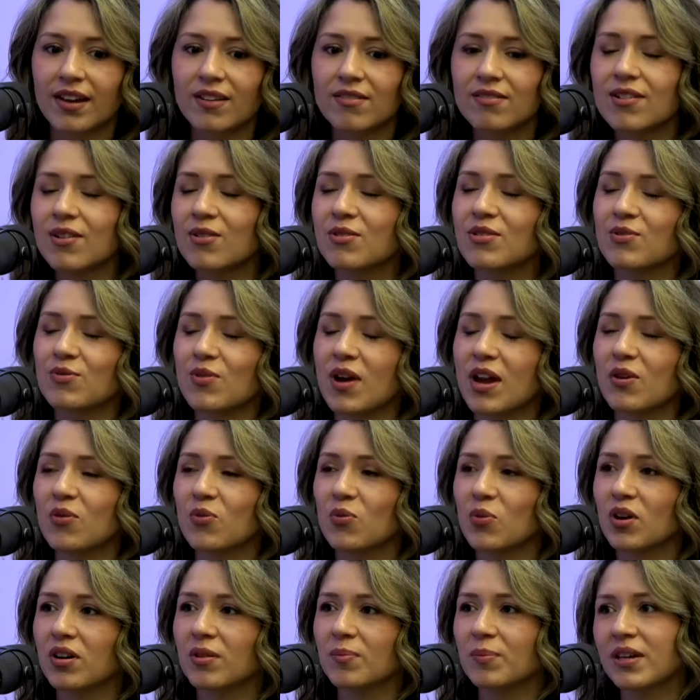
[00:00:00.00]
I don't know the
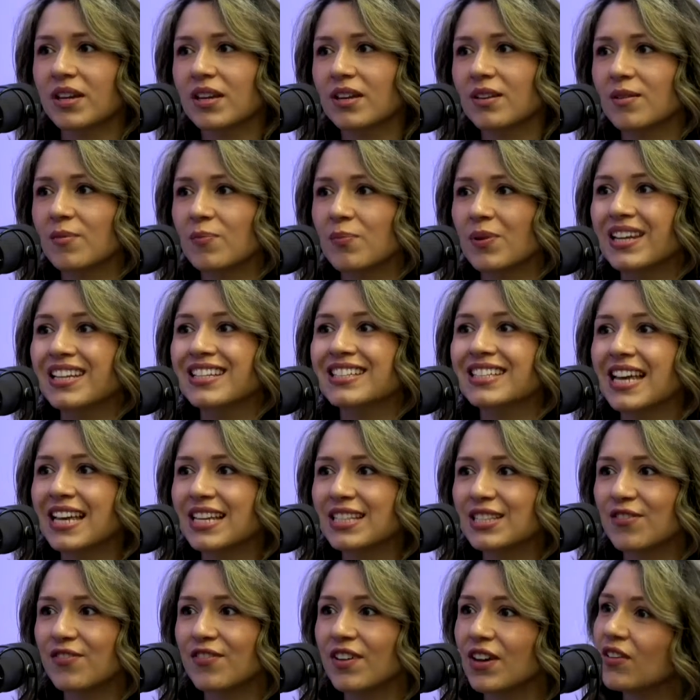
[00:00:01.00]
right word, but it
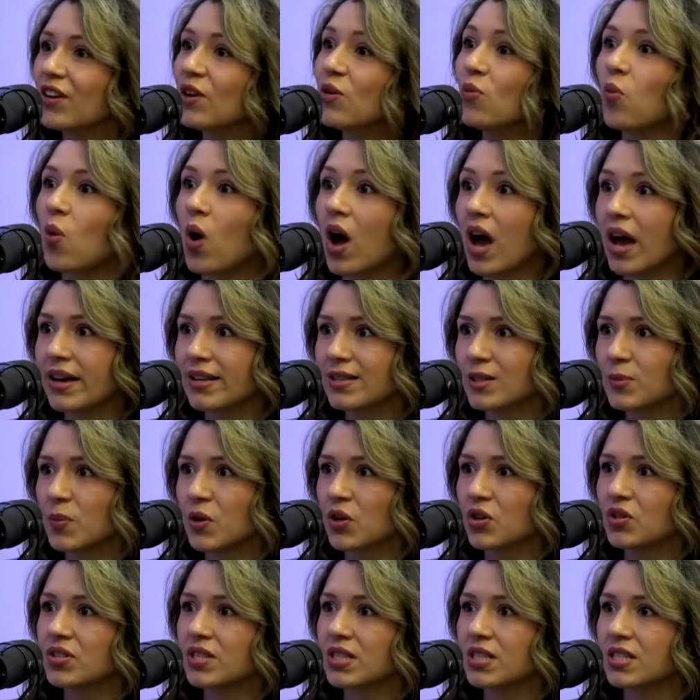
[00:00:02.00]
takes a very wise
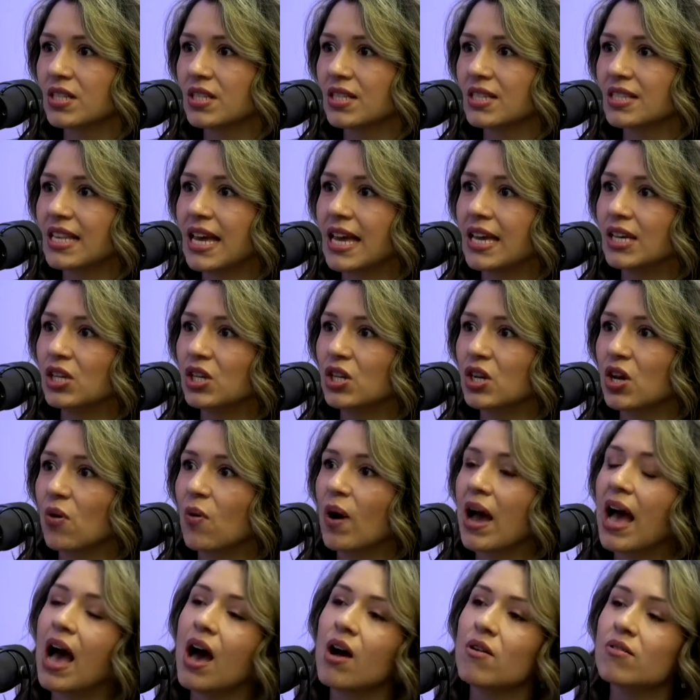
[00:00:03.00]
person to say,
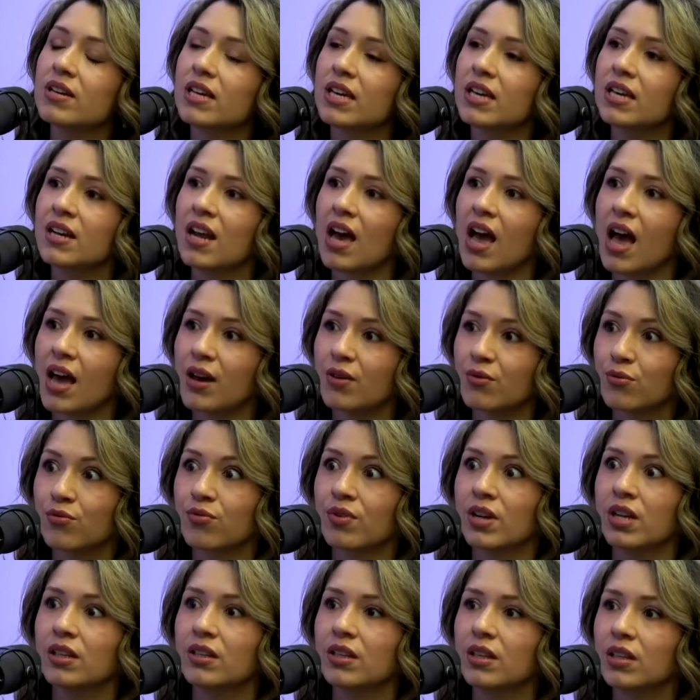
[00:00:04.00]
how can I
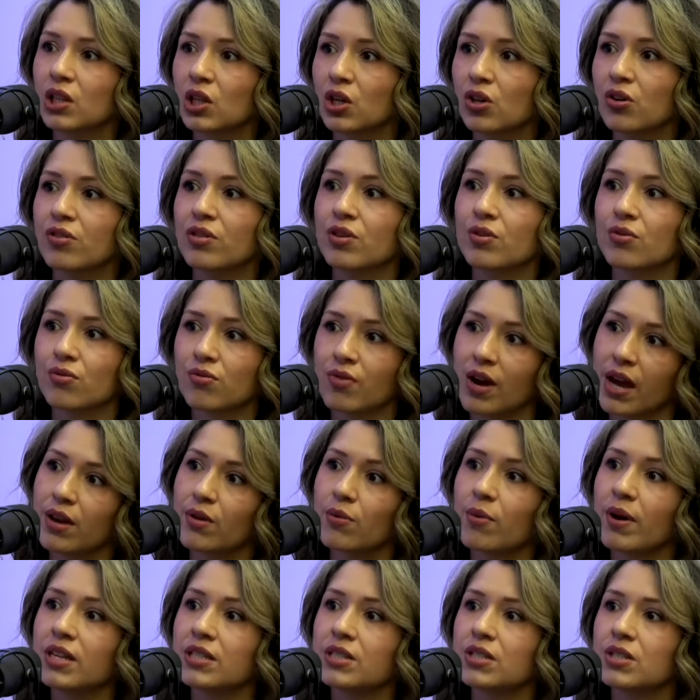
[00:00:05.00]
really learn the
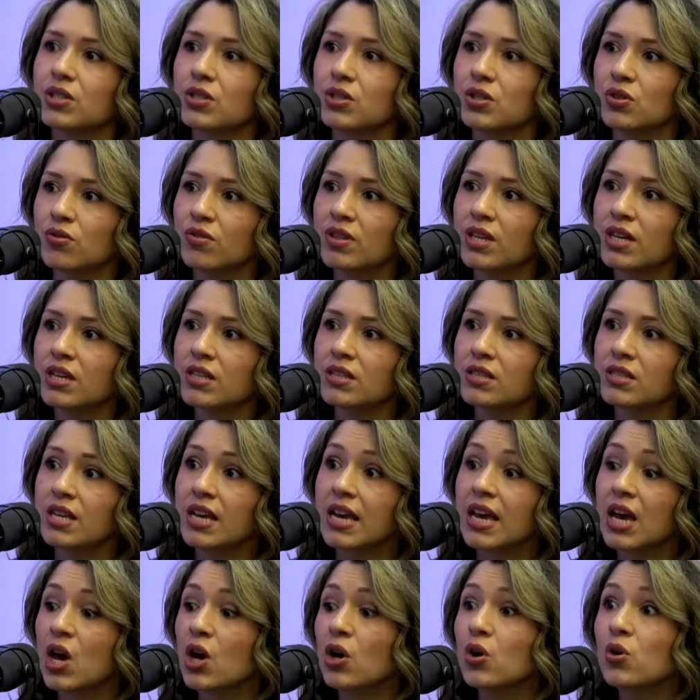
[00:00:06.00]
right way to do this?
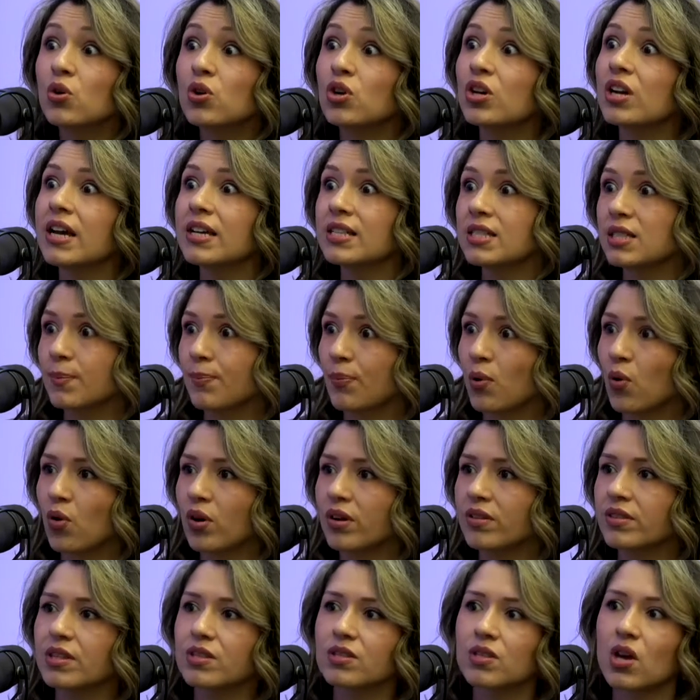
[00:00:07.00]
Who could I
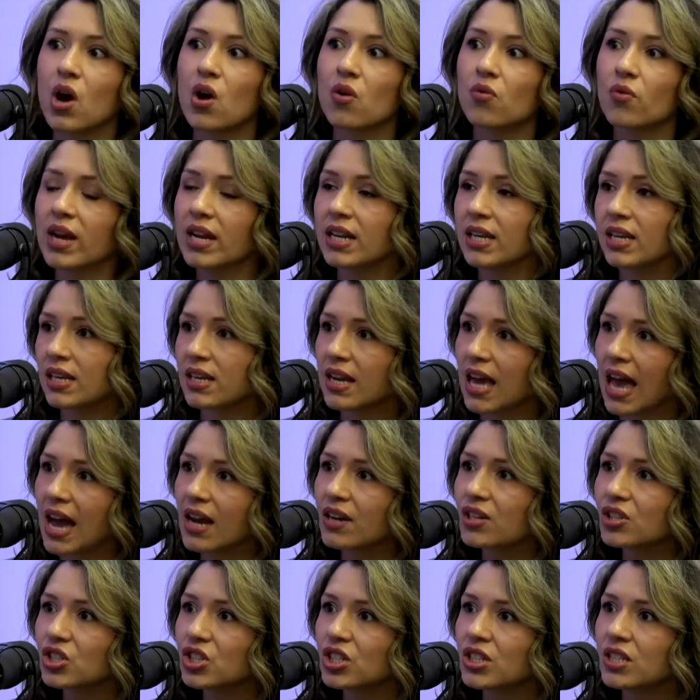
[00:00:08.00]
support that's already in
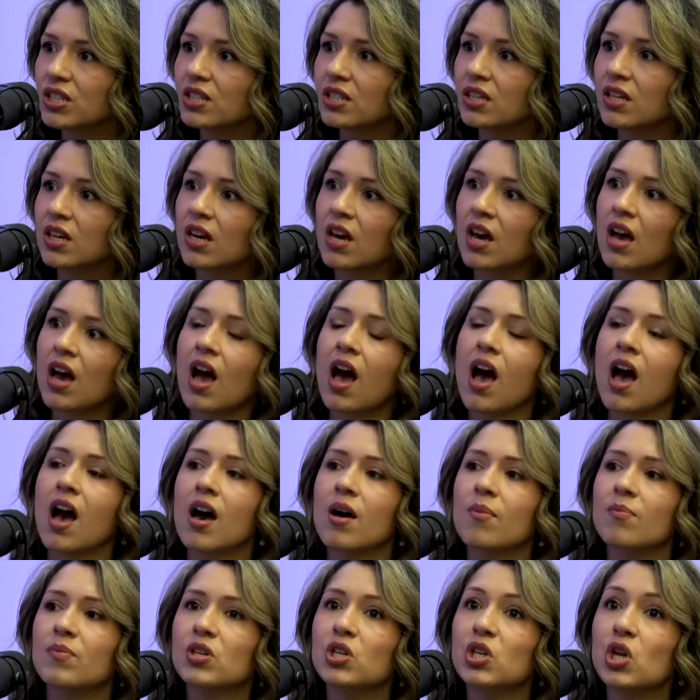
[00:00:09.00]
action?
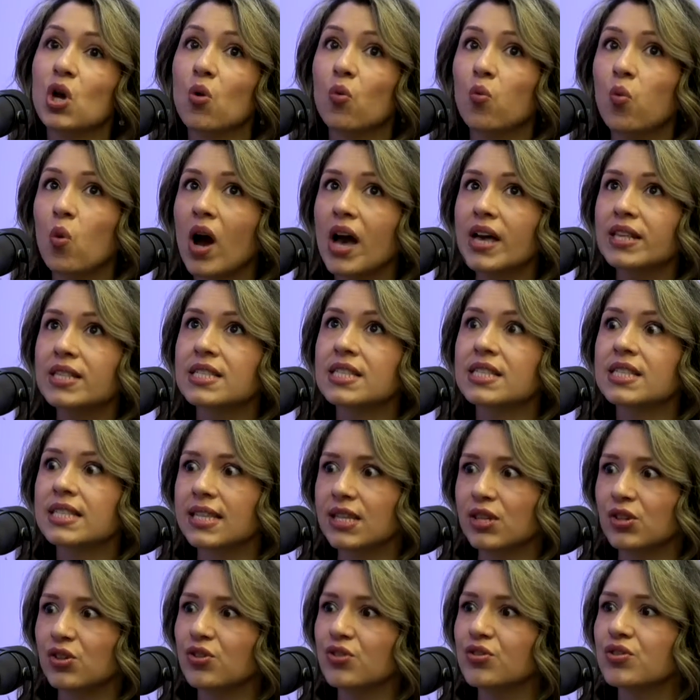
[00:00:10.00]
What
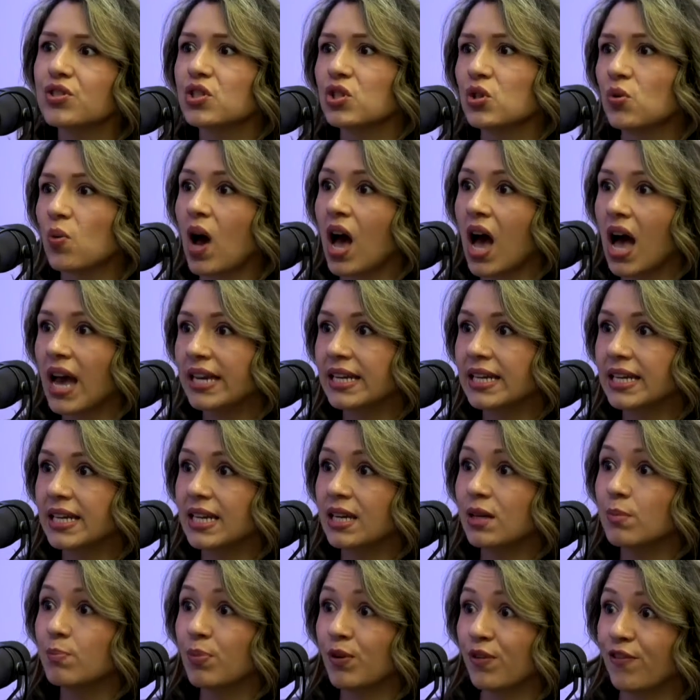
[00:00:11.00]
skills do I
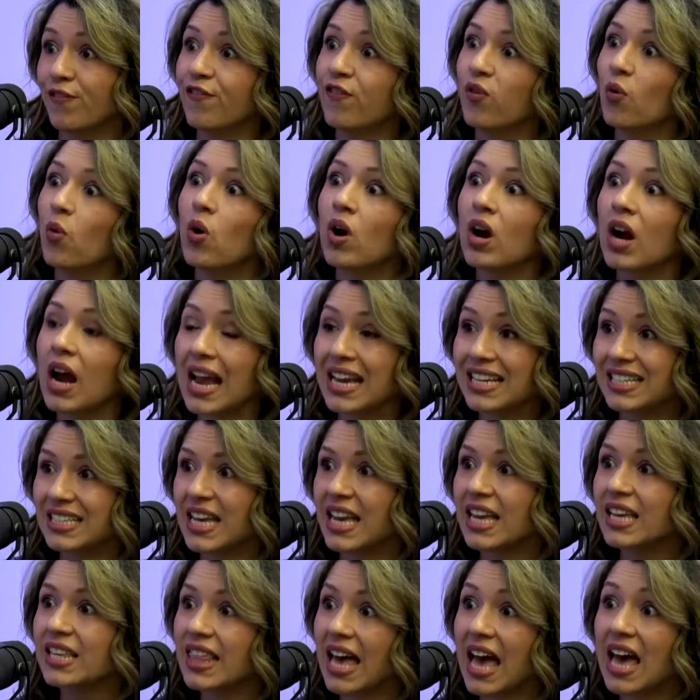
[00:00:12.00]
need before I
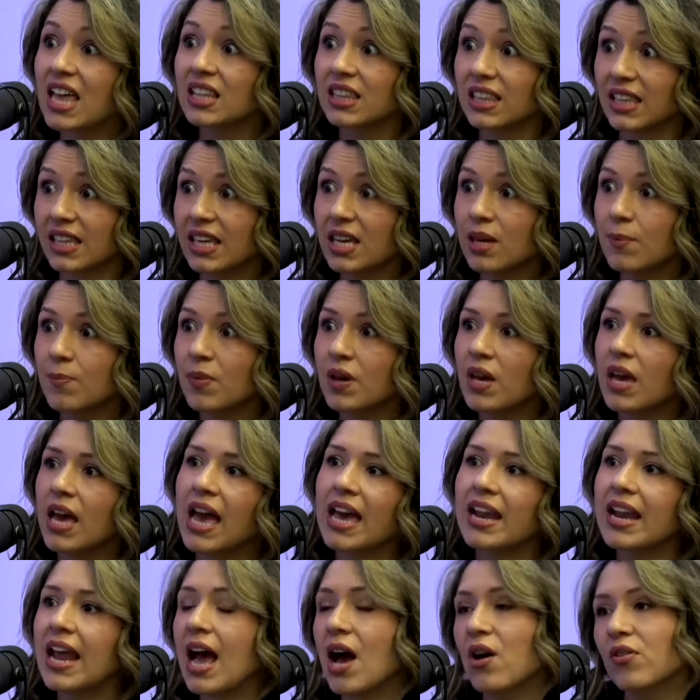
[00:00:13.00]
take that leap,
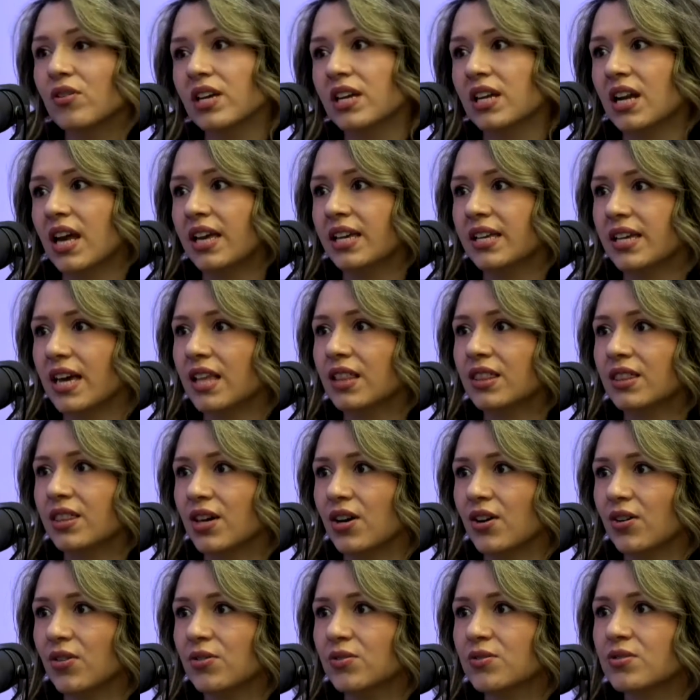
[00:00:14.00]
and how can I get
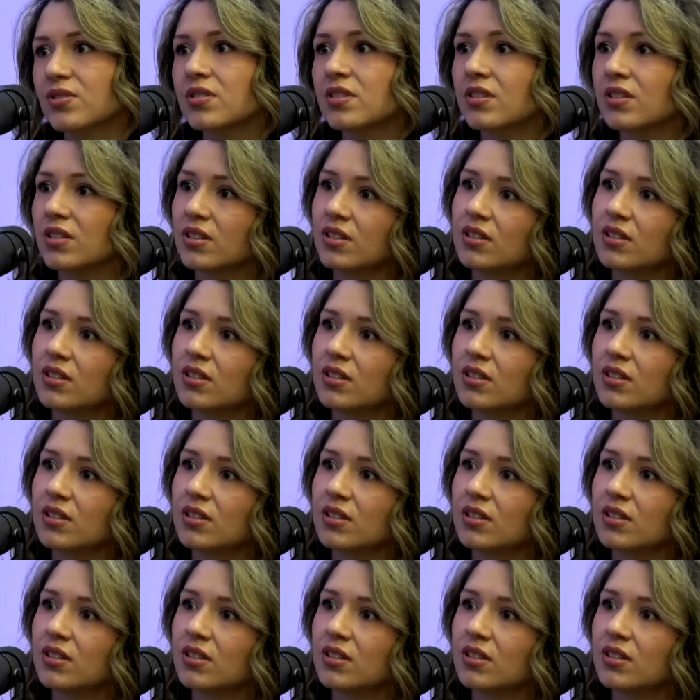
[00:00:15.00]
those?